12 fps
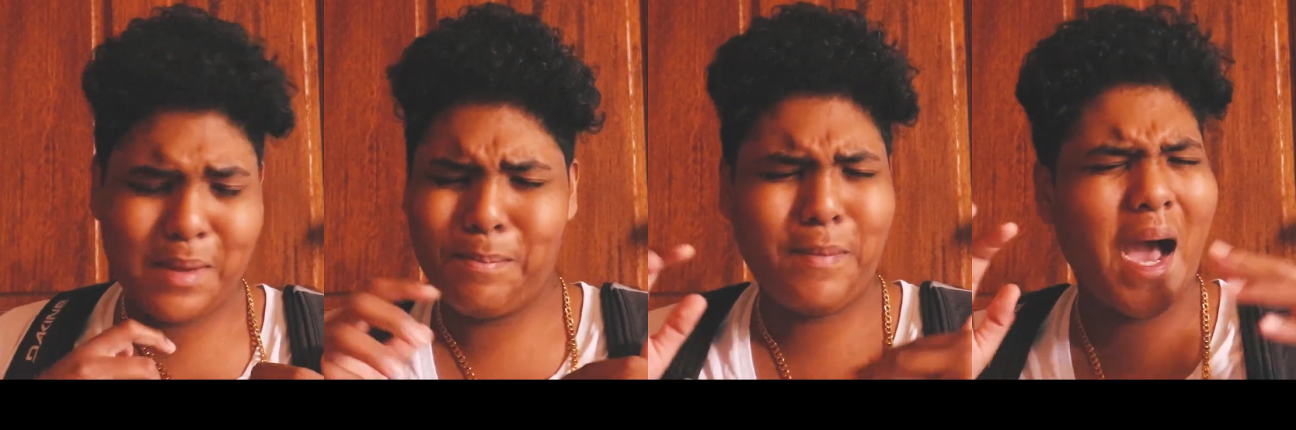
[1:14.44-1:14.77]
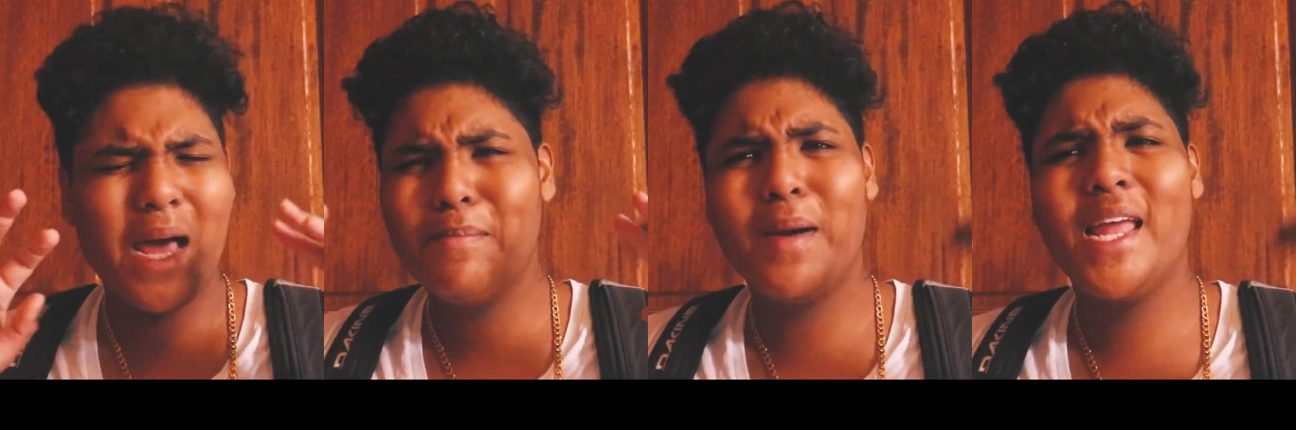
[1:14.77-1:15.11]
Say
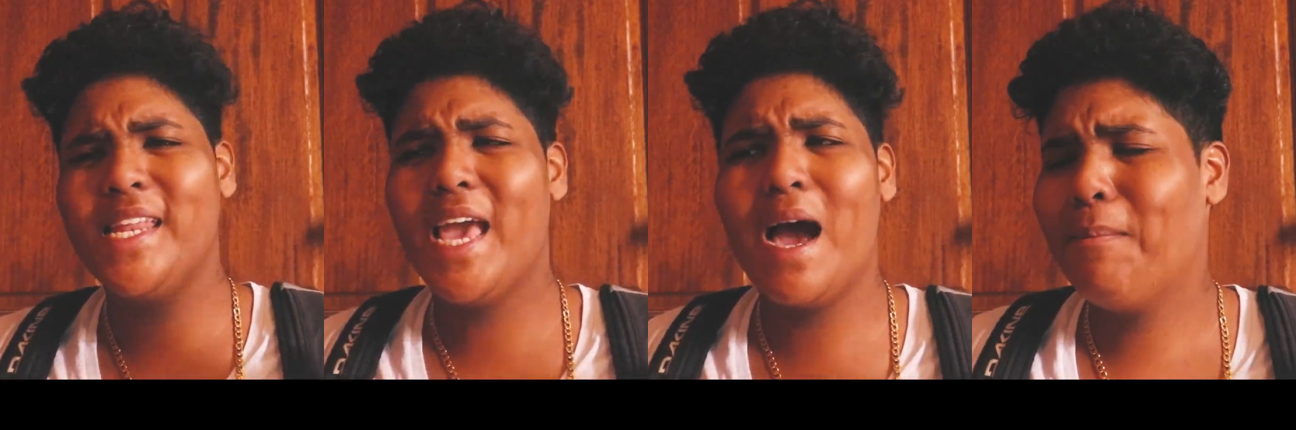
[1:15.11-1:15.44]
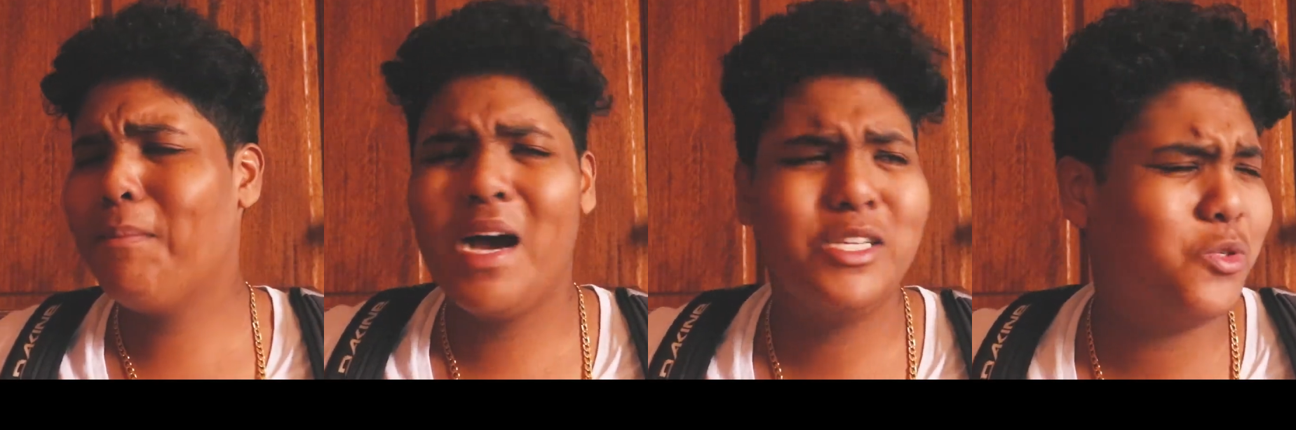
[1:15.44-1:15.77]
bad mind can
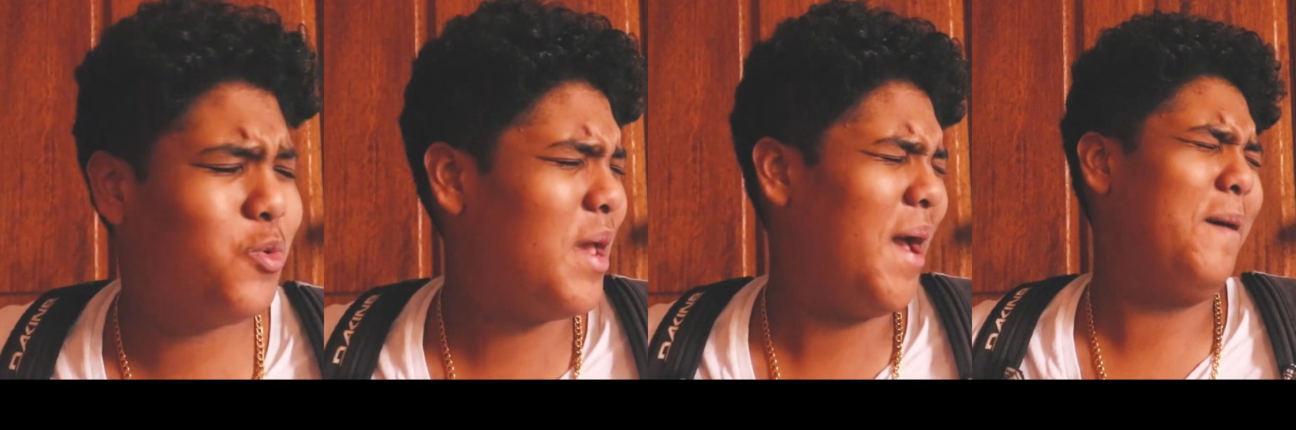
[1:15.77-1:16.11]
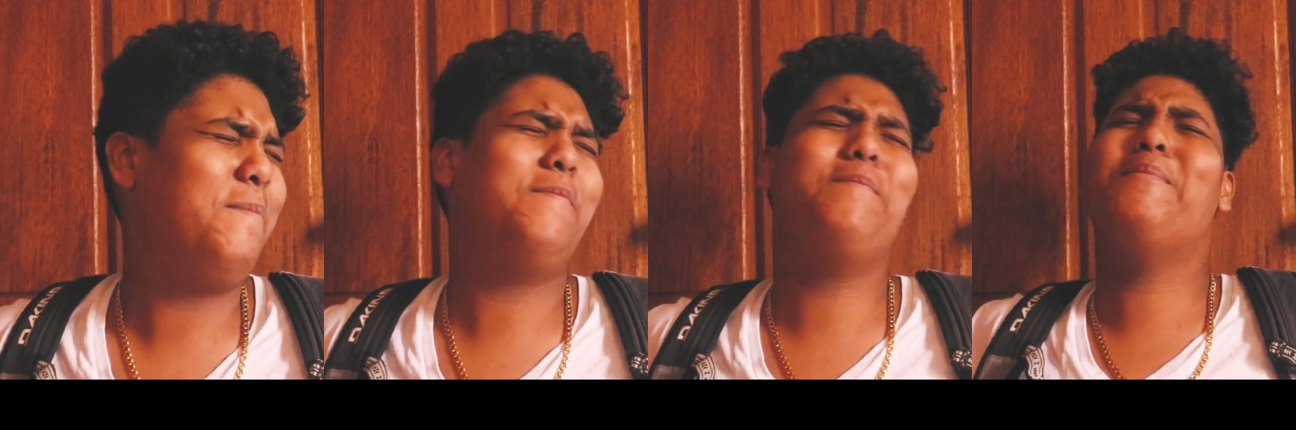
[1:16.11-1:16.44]
mash me up,
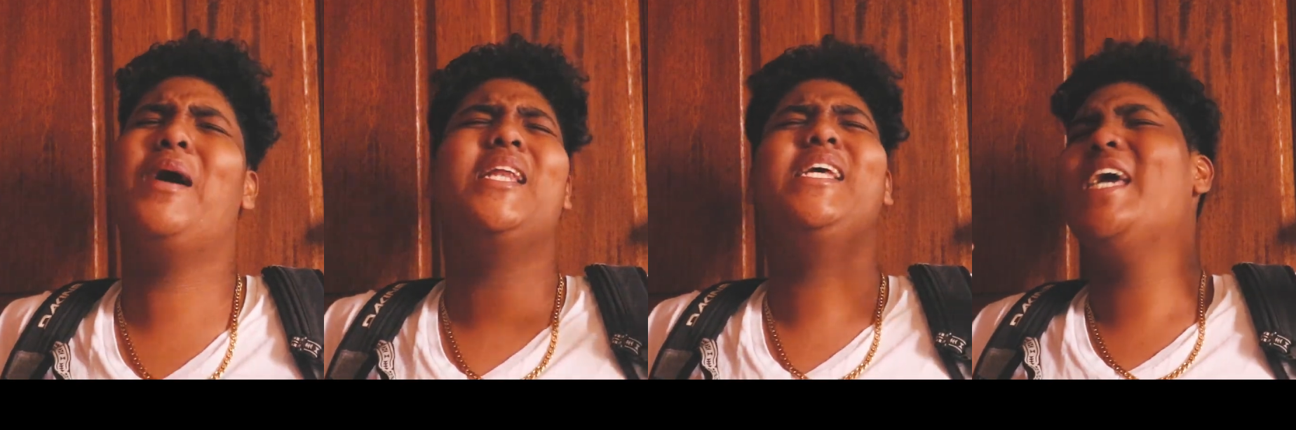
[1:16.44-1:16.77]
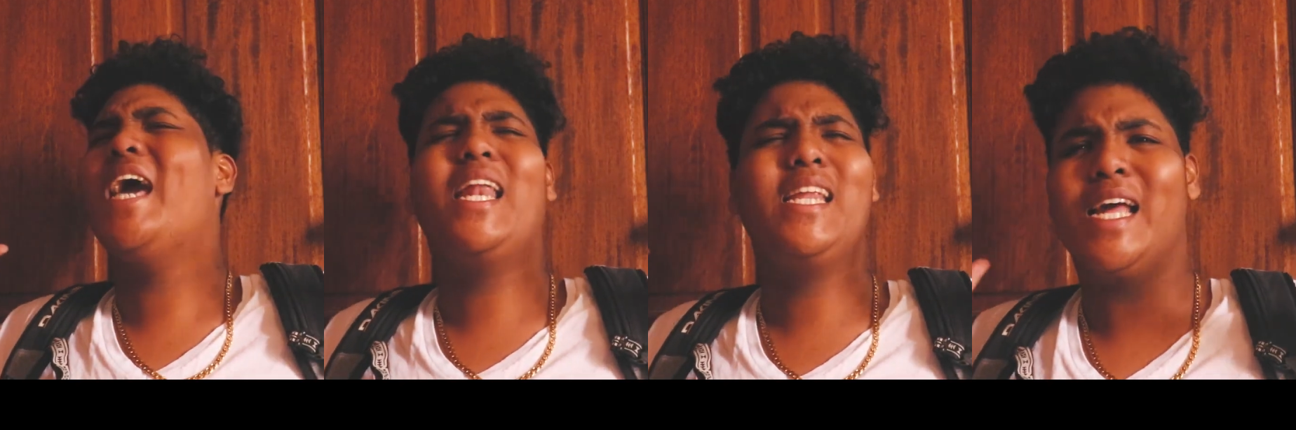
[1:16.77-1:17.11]

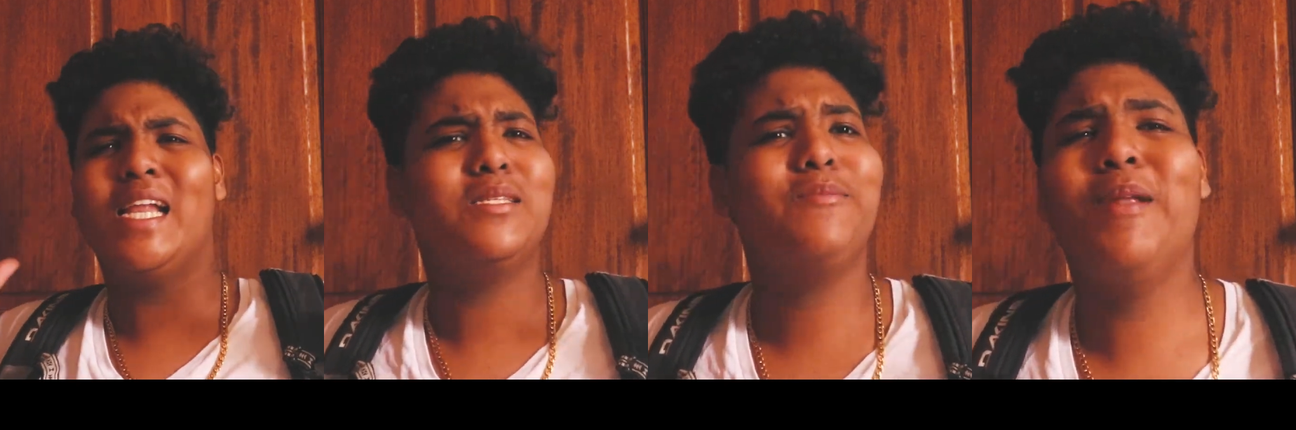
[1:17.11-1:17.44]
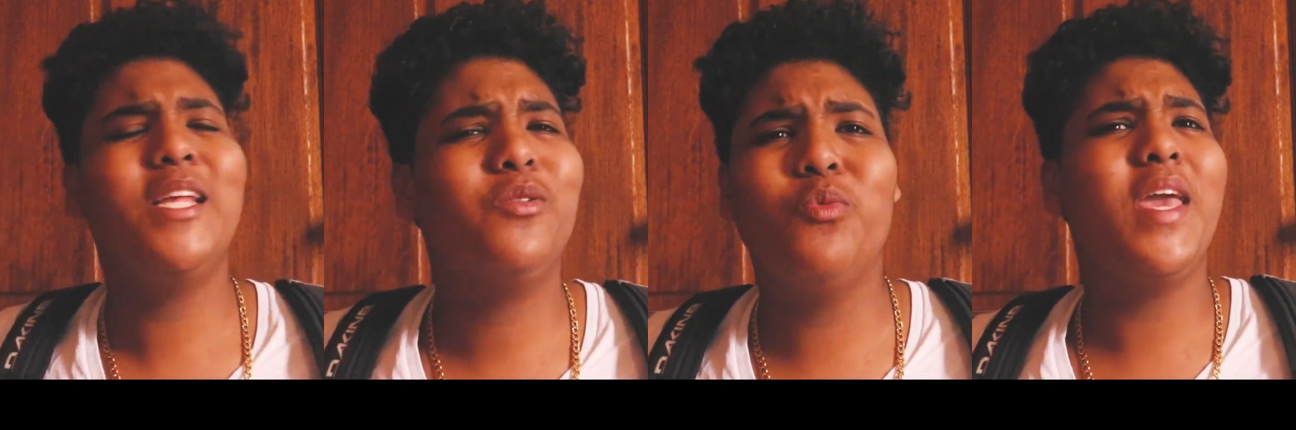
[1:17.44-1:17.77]
mankind can
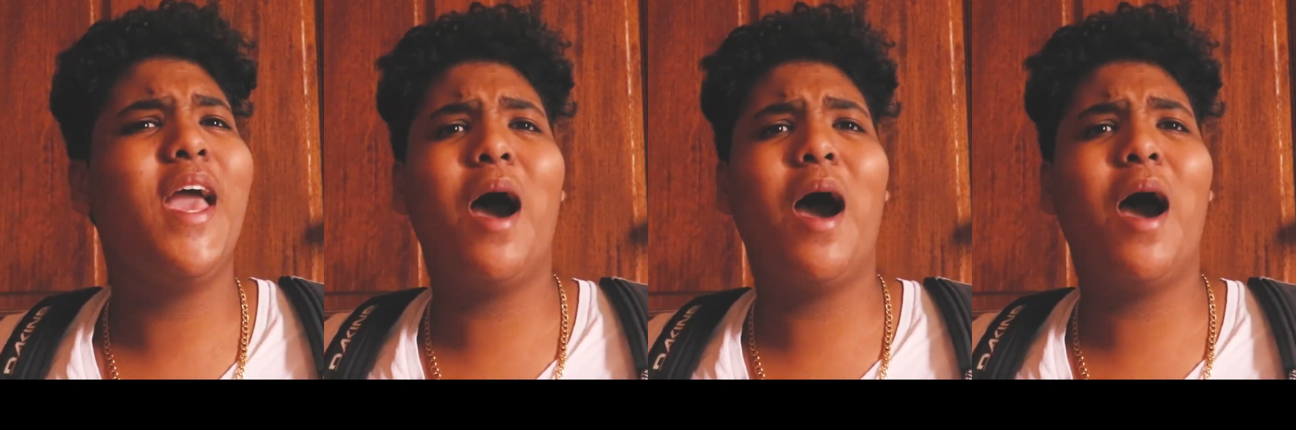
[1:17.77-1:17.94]
split me